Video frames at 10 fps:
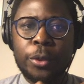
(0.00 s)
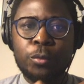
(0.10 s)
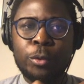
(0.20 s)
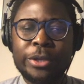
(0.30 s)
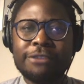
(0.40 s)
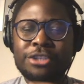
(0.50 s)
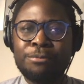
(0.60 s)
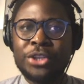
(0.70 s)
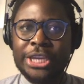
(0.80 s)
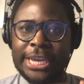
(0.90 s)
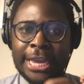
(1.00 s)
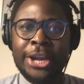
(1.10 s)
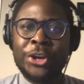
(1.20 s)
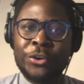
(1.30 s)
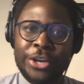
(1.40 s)
when we give something a
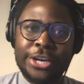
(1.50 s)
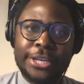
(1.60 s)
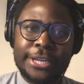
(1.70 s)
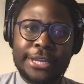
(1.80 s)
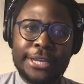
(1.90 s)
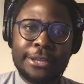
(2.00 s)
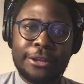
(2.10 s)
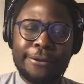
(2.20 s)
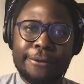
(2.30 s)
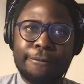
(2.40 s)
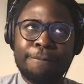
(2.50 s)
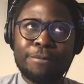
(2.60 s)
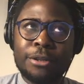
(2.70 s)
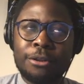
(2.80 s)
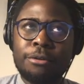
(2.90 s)
high grade,
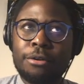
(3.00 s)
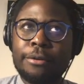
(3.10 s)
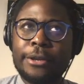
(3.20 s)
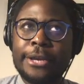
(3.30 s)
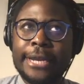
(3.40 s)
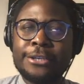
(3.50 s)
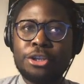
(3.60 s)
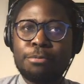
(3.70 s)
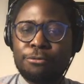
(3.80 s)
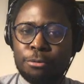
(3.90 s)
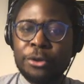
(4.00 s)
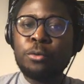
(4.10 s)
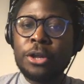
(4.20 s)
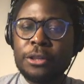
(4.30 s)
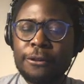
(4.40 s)
it ends up performing
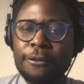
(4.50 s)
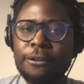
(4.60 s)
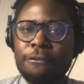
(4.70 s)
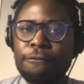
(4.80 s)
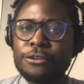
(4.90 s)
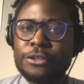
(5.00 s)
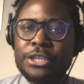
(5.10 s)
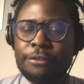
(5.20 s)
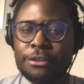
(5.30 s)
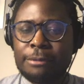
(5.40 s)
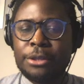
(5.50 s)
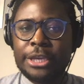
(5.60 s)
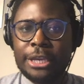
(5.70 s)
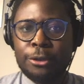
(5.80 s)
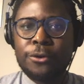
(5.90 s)
well, versus giving
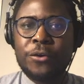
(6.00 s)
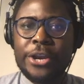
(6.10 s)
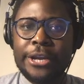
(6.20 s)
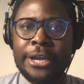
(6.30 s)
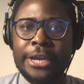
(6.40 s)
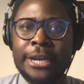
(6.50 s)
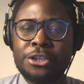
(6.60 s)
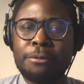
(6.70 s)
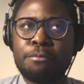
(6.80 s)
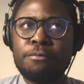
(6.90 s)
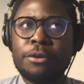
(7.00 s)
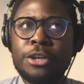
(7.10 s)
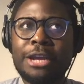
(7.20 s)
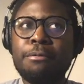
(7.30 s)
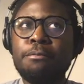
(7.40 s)
something a low grade, it ends up
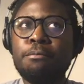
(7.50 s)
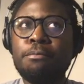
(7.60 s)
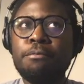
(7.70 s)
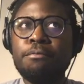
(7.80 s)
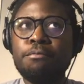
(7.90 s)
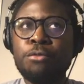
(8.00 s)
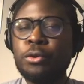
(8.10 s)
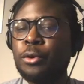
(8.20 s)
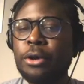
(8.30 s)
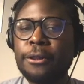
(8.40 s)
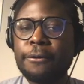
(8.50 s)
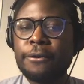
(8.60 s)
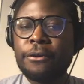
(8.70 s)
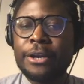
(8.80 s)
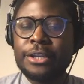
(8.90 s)
not doing well,
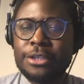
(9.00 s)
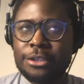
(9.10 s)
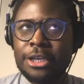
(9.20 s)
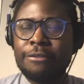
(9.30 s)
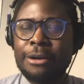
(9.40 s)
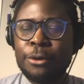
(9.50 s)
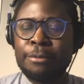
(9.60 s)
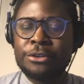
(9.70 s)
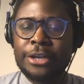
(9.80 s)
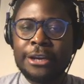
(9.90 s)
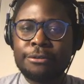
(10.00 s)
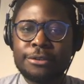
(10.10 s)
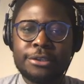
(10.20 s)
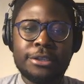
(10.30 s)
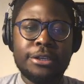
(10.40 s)
right? That's, that's kind of how we measure
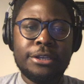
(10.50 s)
accuracy,